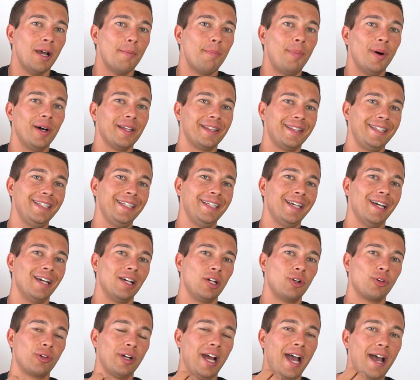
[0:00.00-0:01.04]
but the
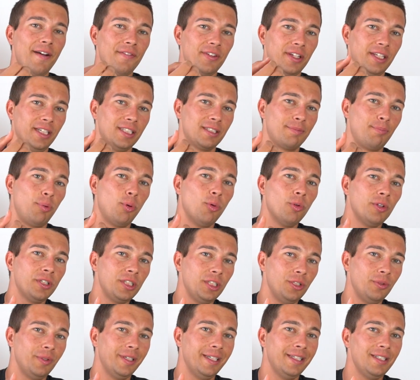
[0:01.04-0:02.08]
gravity is
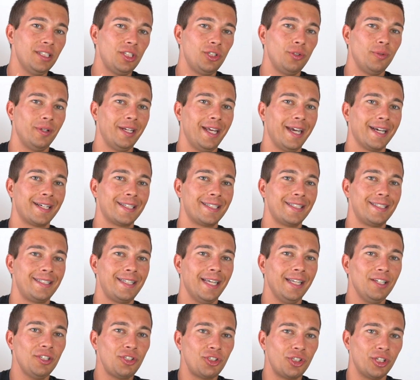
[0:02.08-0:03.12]
pulling you into an
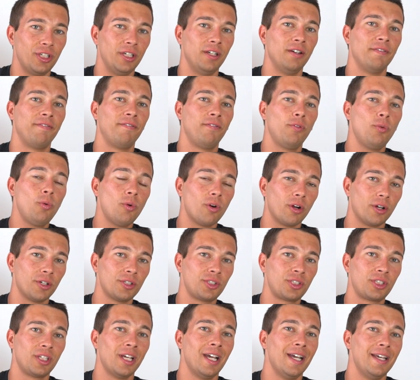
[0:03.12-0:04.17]
extension
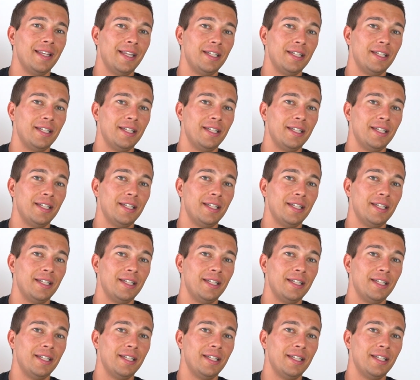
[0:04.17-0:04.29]
force